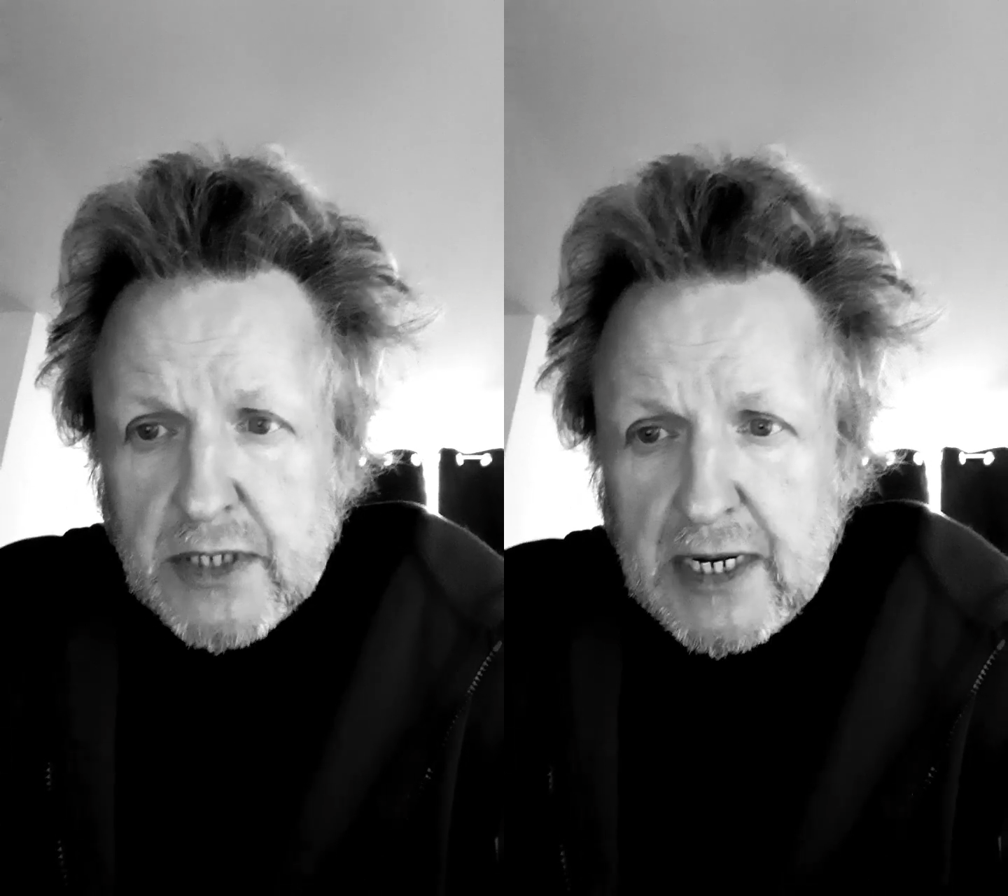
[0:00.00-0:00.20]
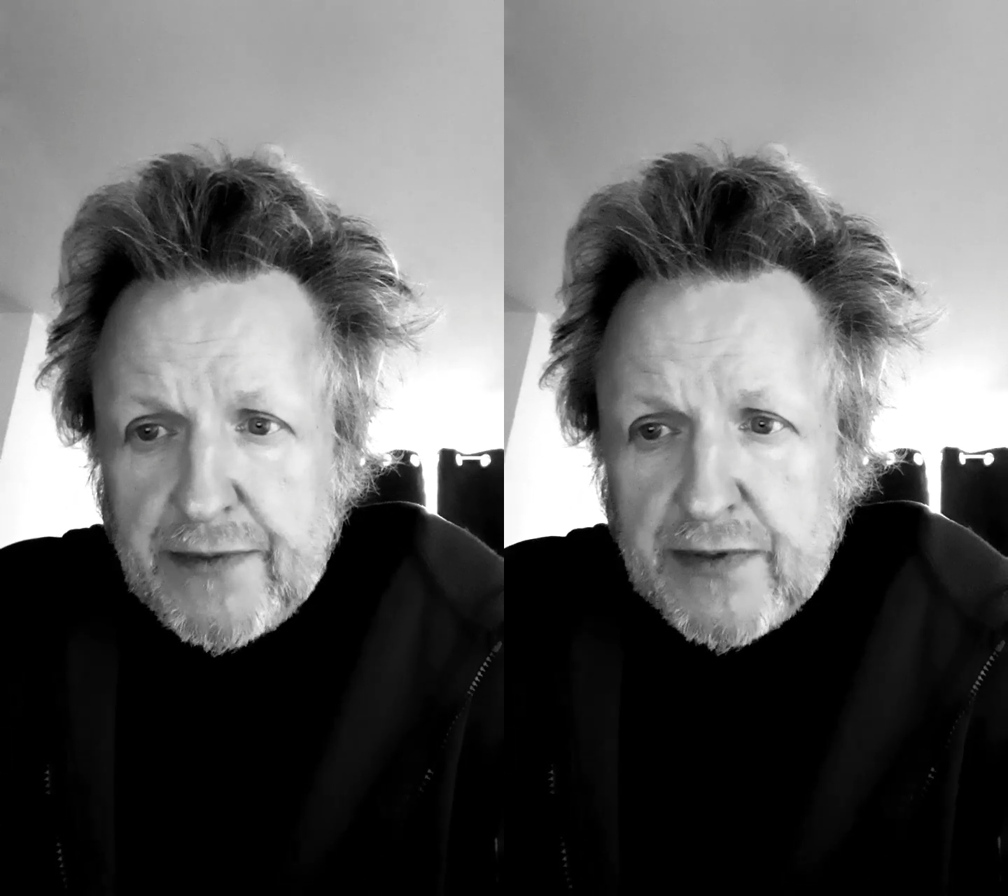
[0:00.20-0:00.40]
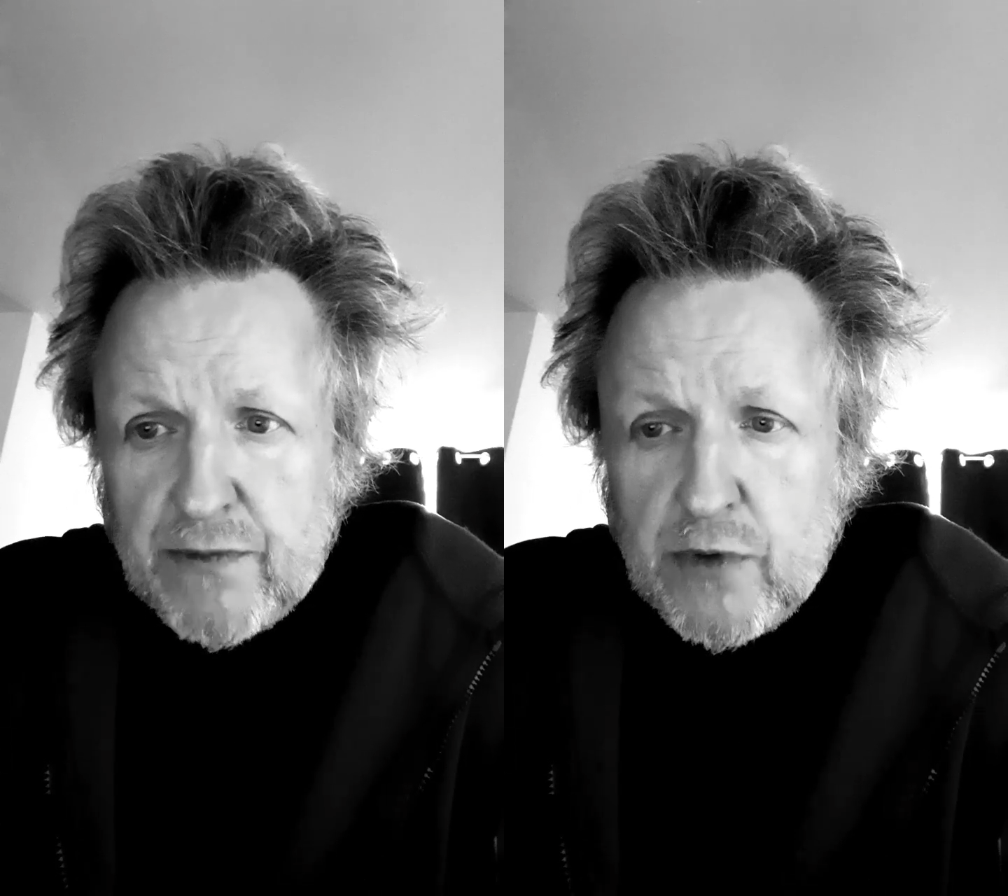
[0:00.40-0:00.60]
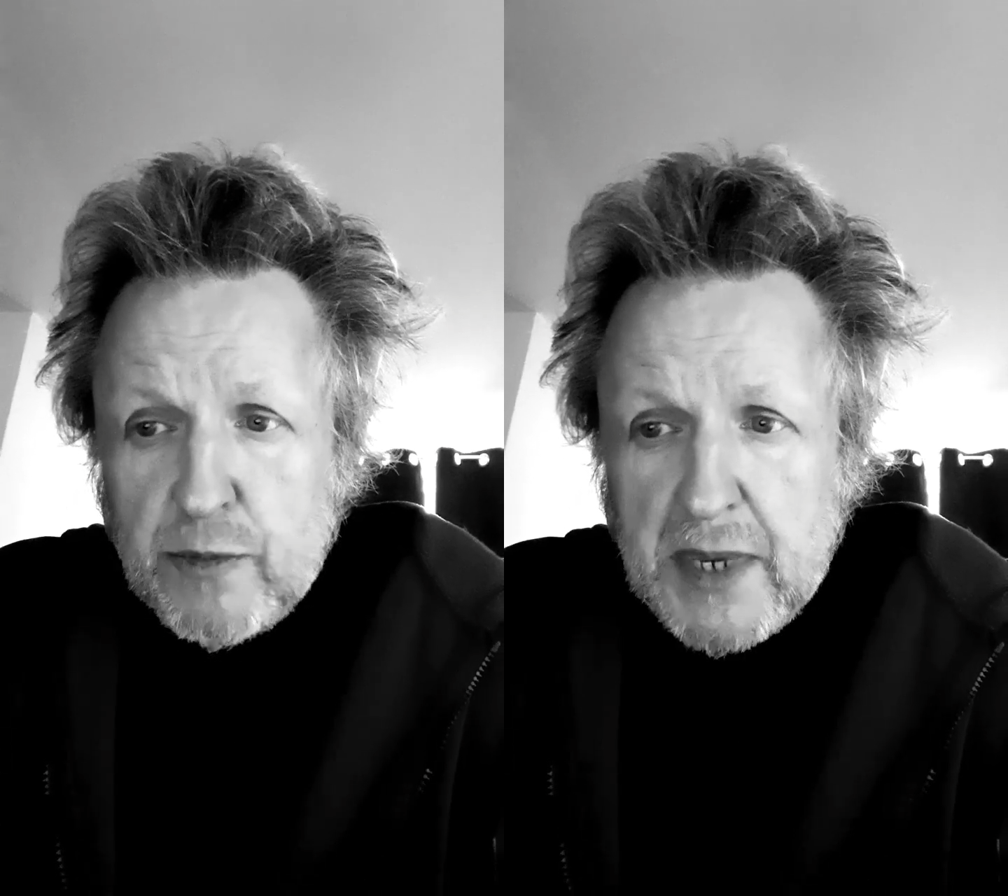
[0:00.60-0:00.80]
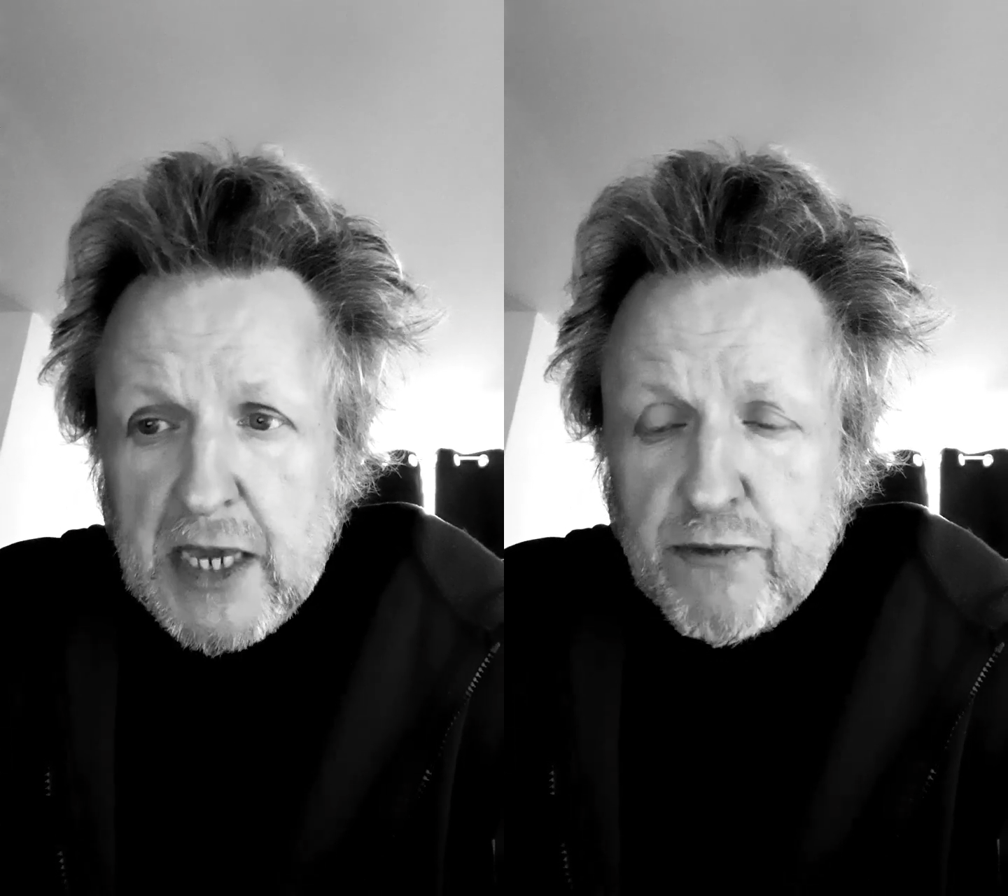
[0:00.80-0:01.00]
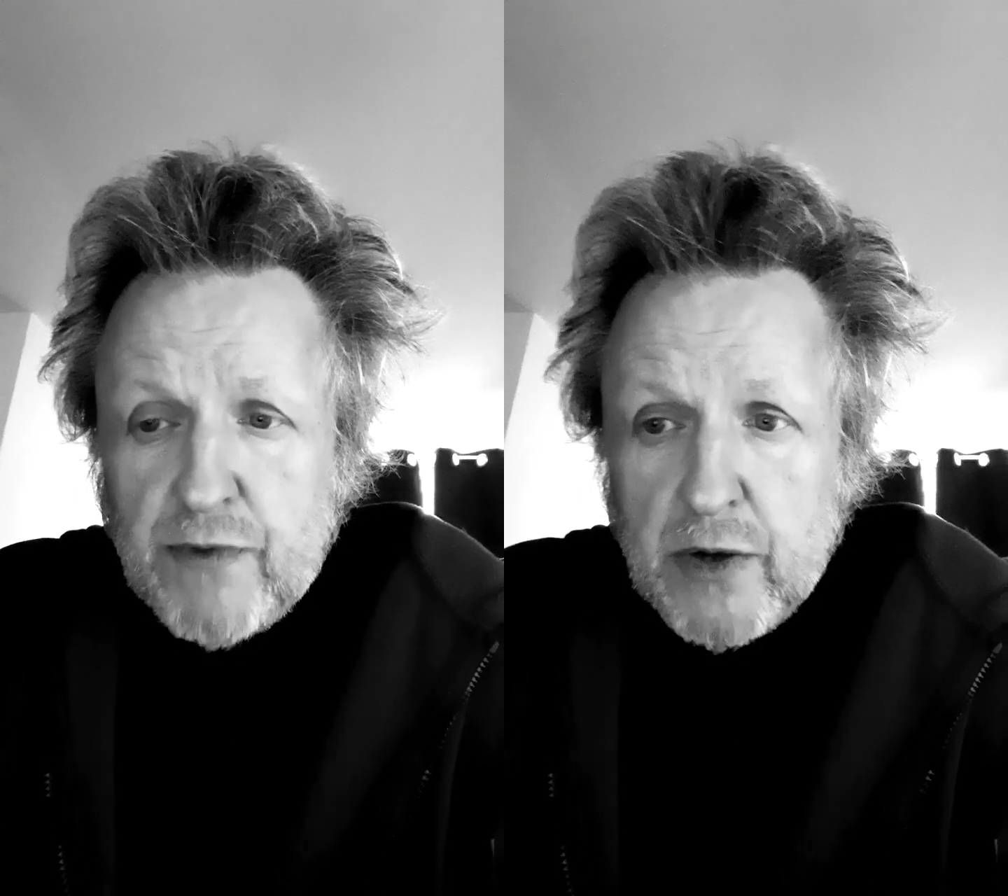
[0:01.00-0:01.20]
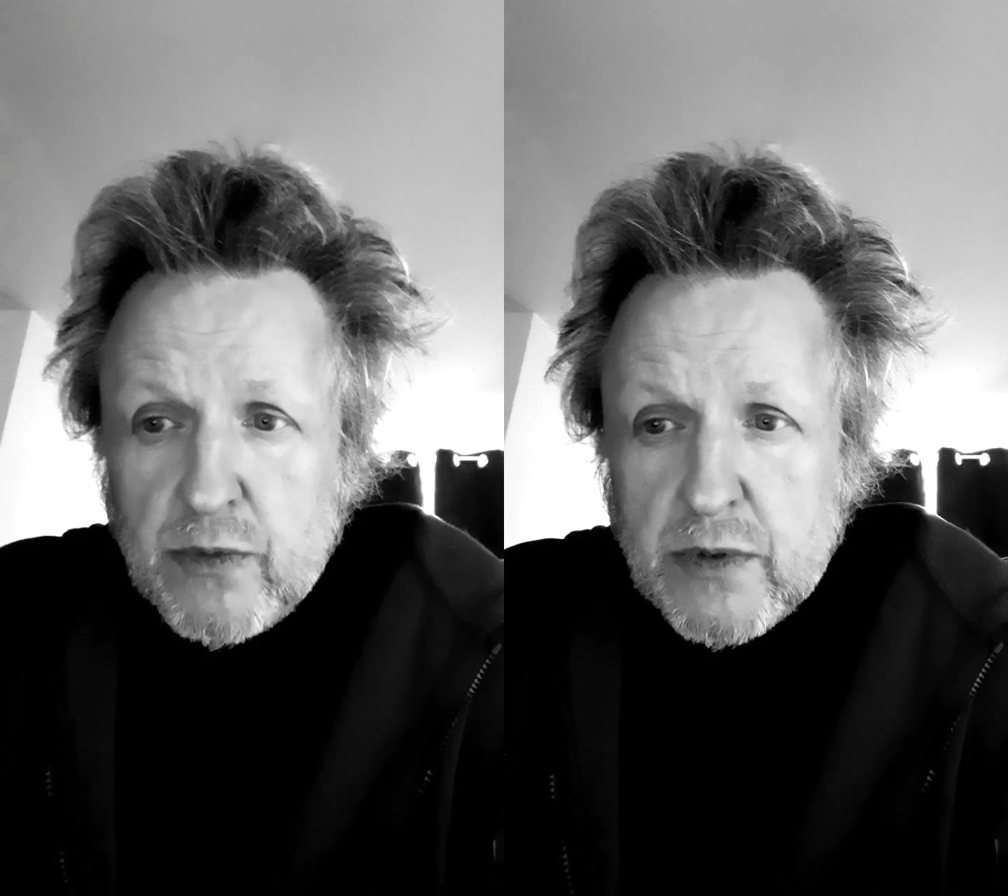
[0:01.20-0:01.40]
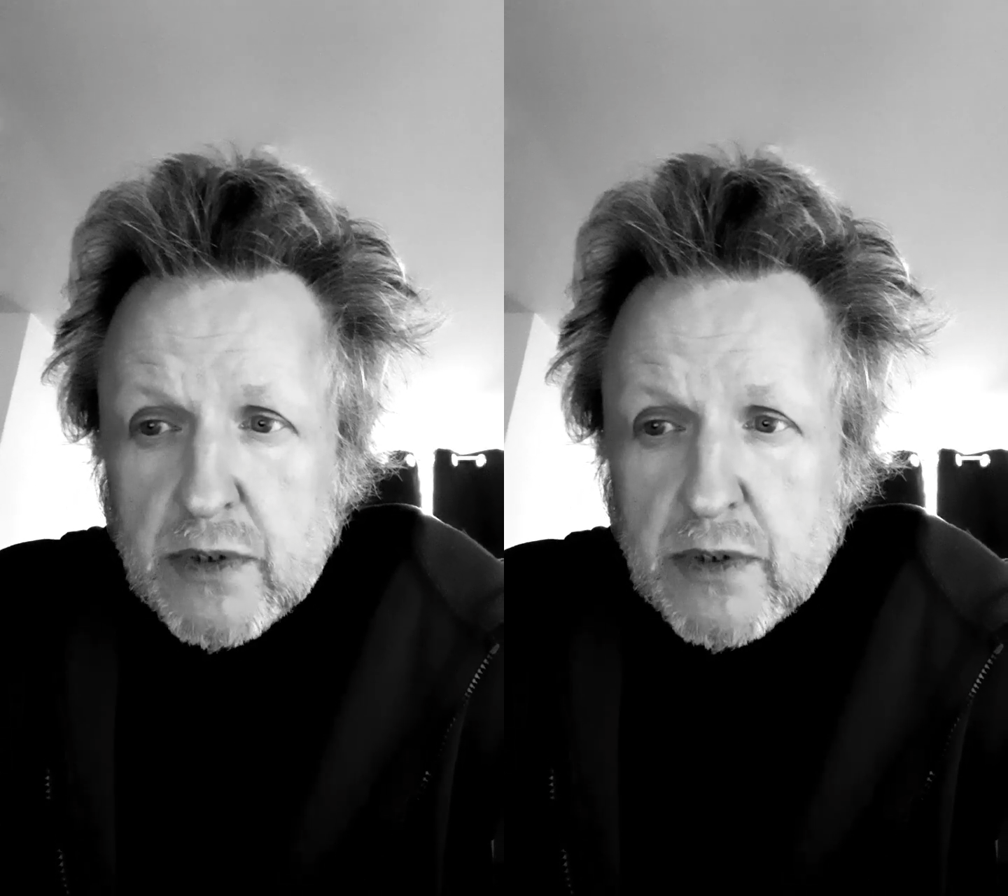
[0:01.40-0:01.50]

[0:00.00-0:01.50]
left the room, he wrote,